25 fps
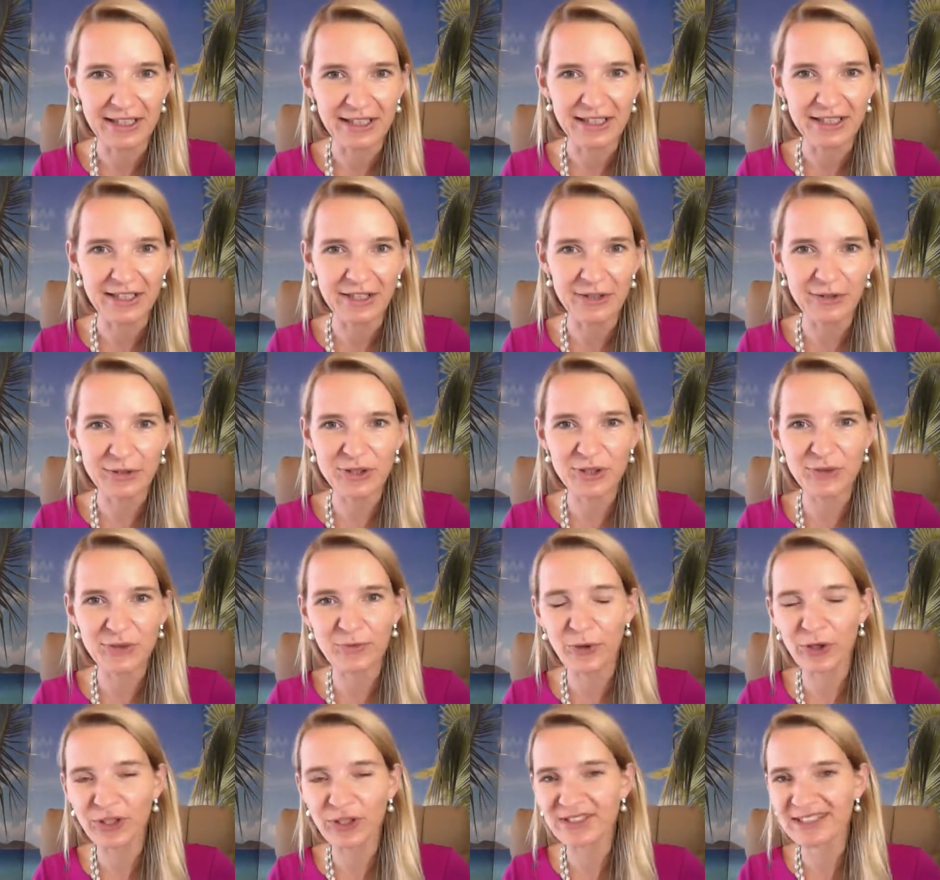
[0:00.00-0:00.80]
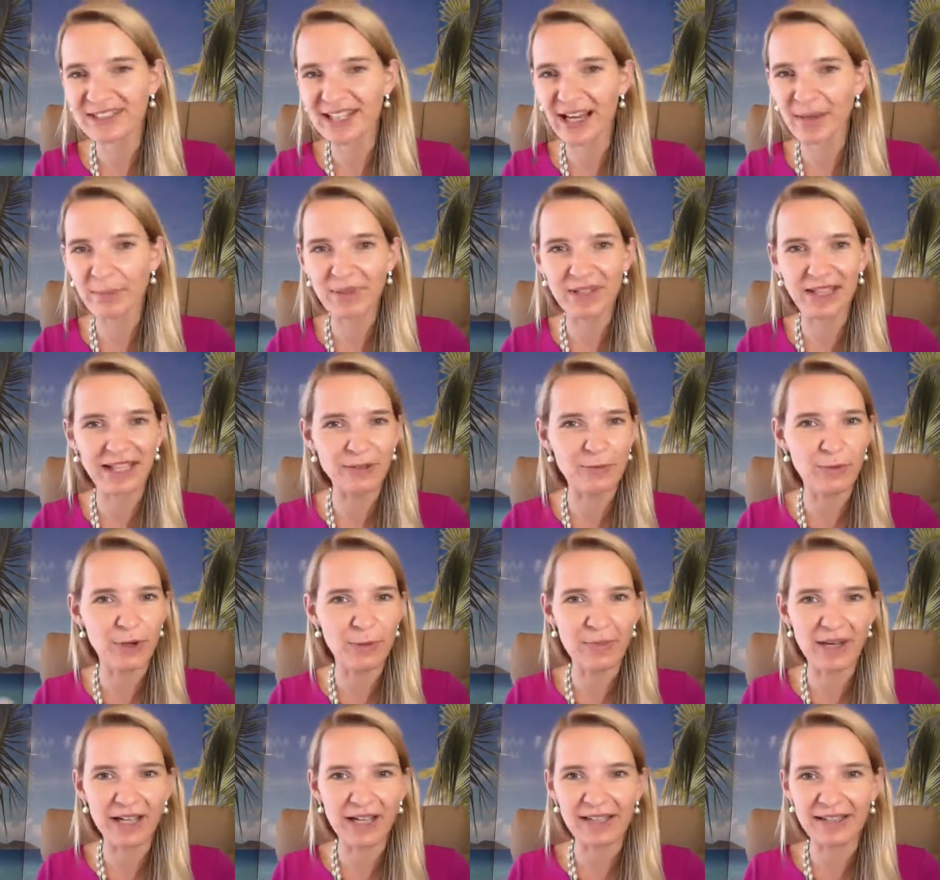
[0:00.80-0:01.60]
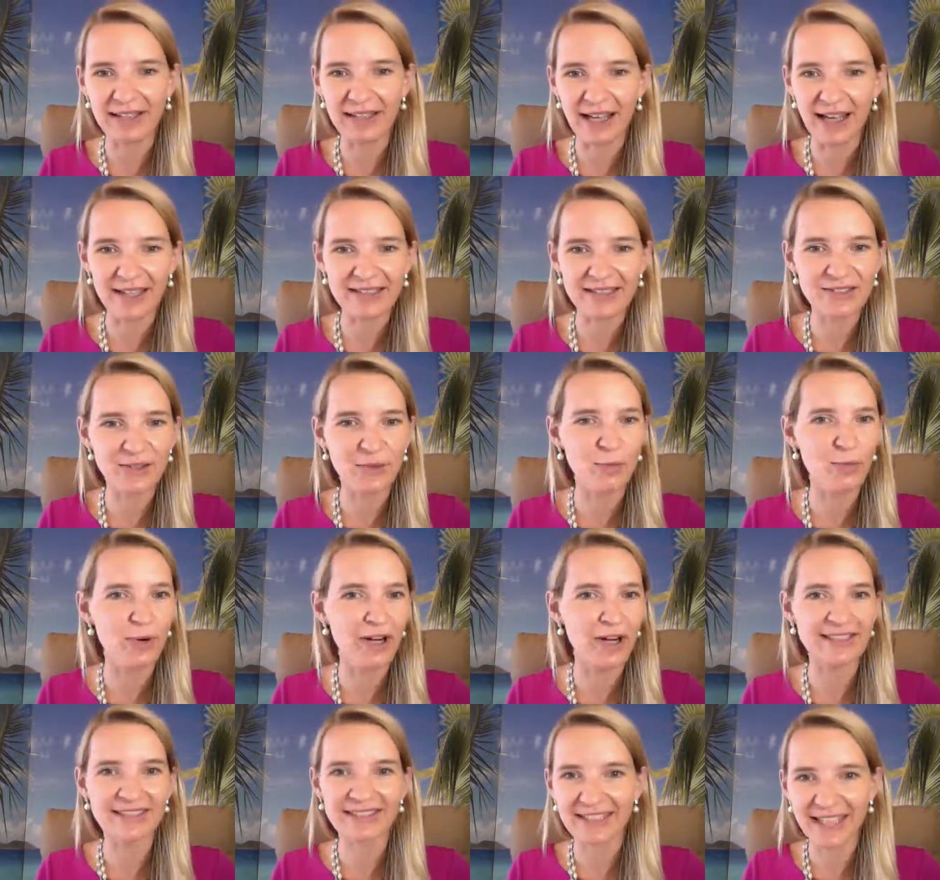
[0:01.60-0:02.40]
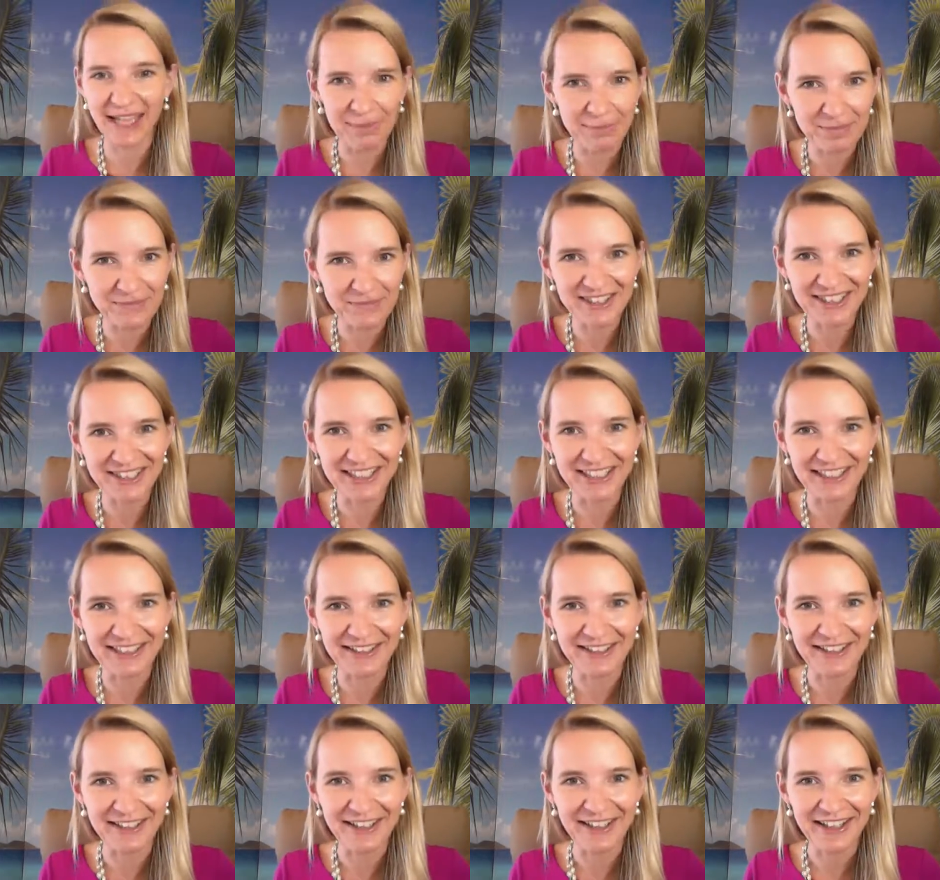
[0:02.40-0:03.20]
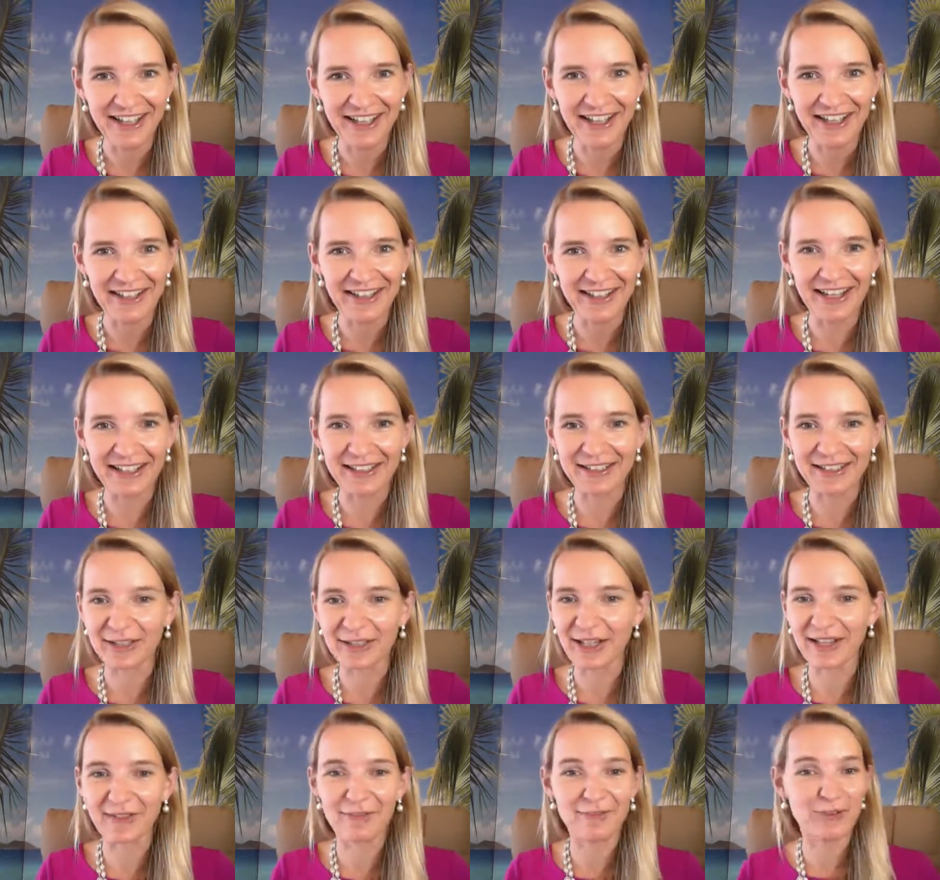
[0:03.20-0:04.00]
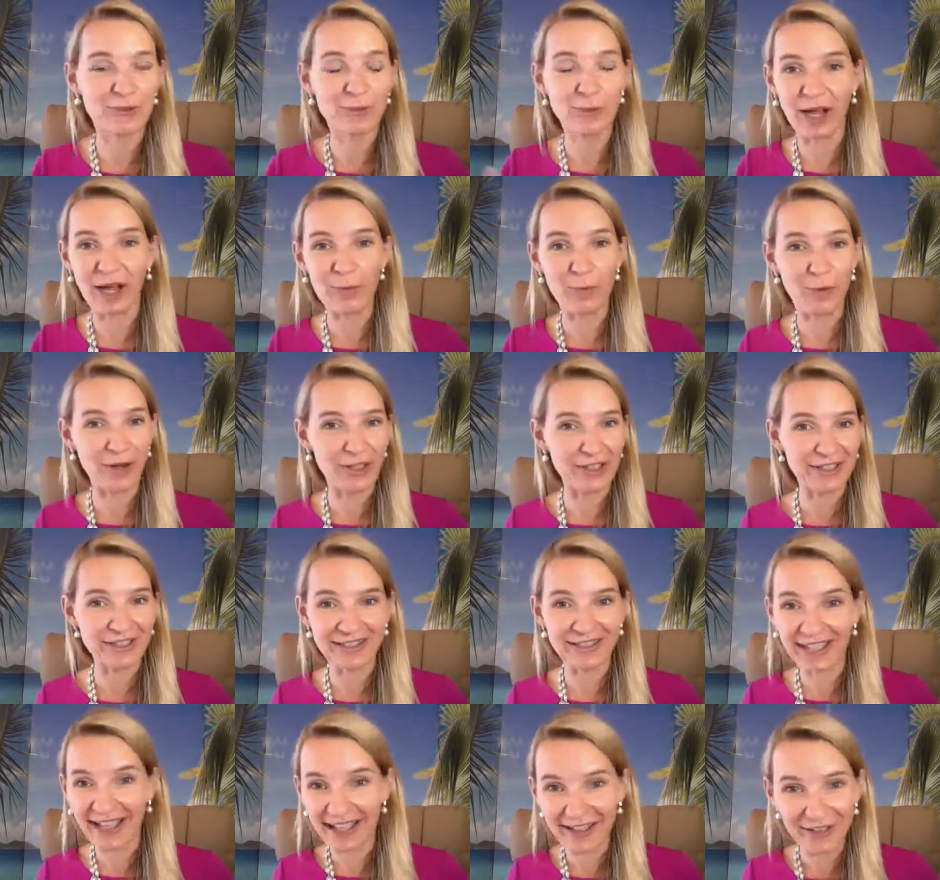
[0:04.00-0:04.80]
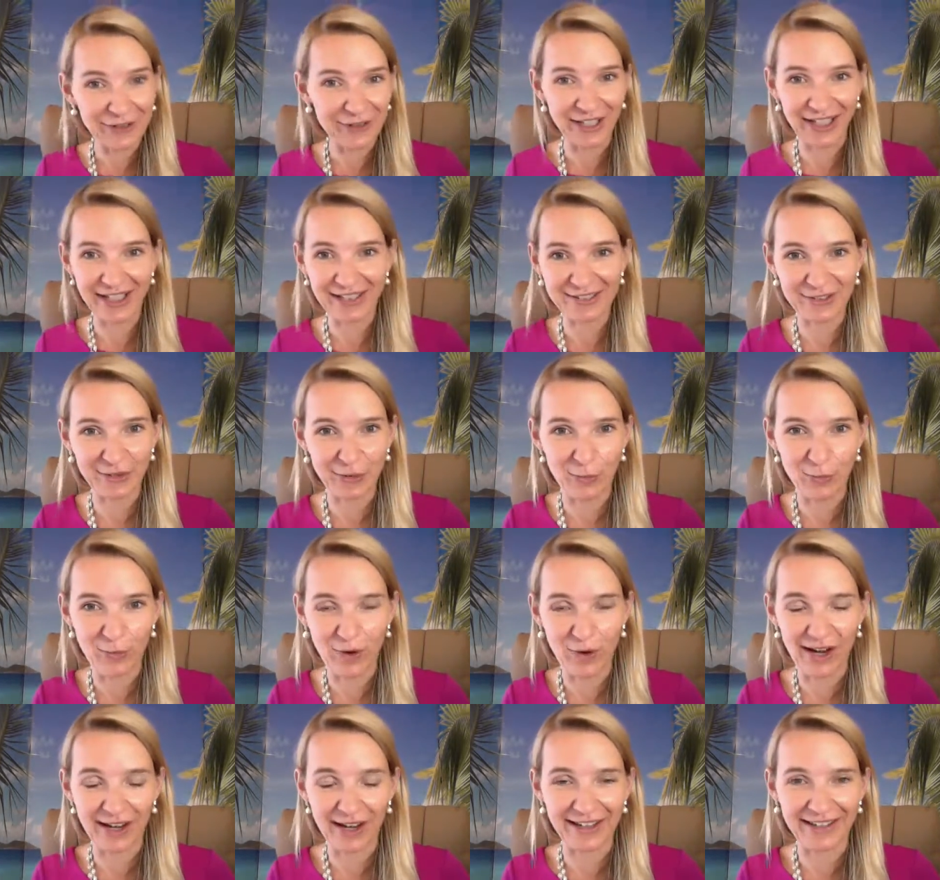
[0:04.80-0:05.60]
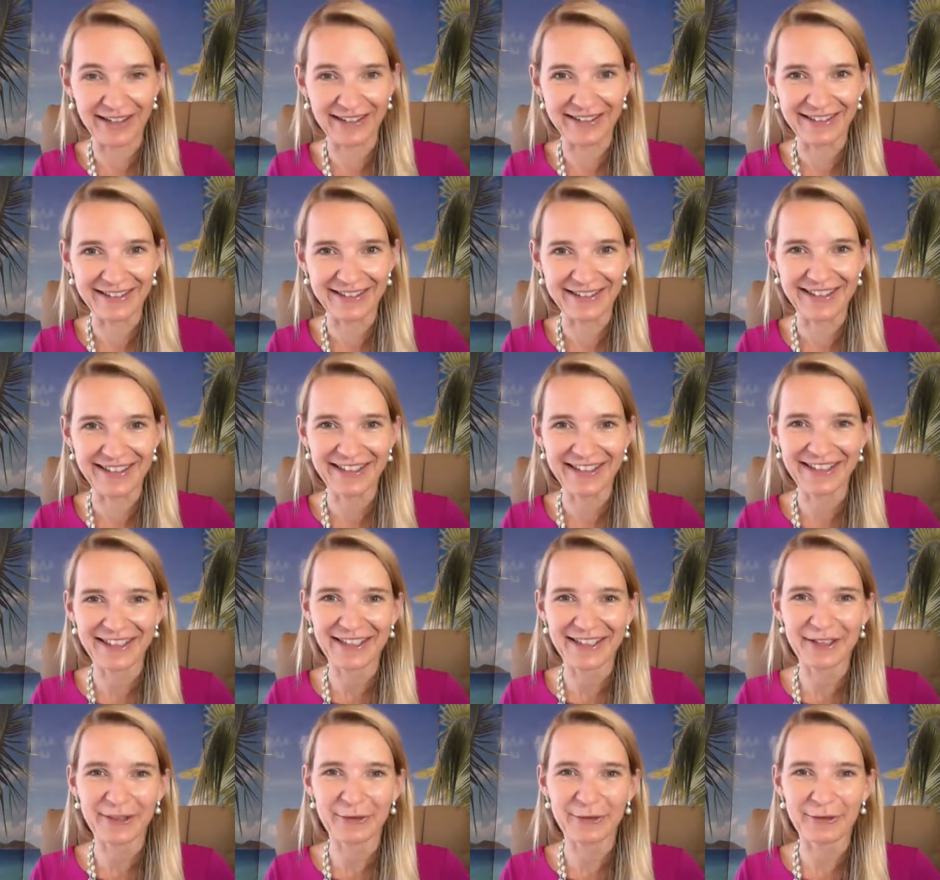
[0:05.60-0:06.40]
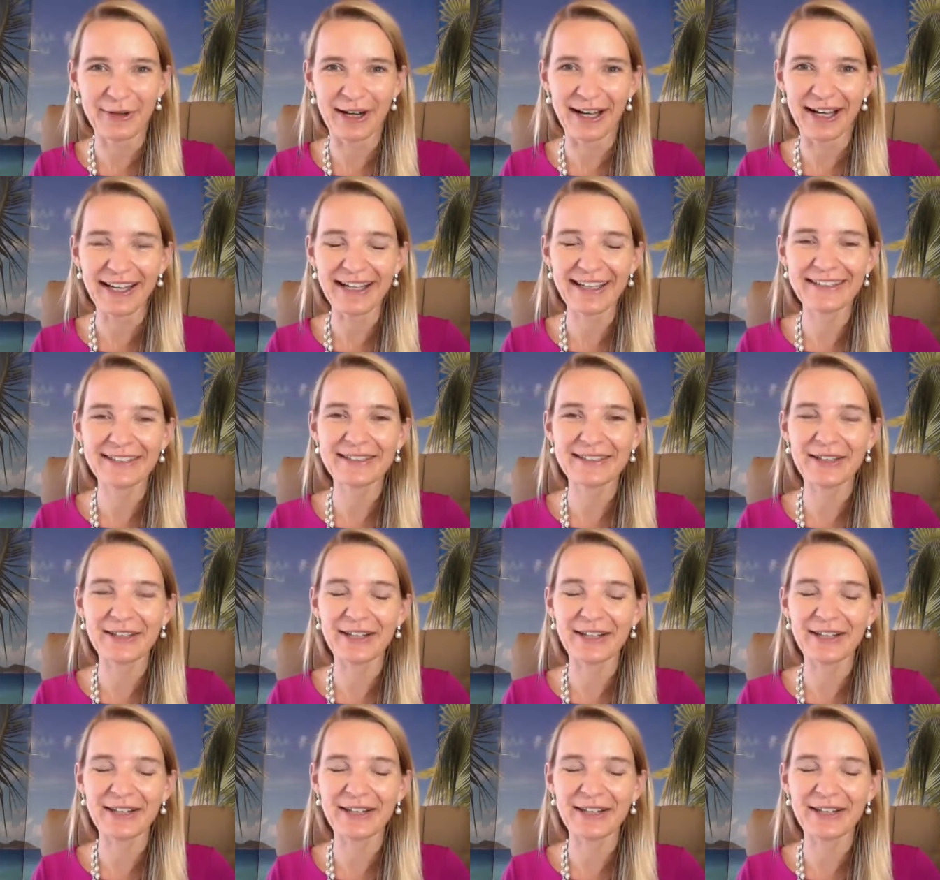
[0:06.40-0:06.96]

you know, so for example, like when my glass of wine is empty, like, if, do I want another glass of wine, right?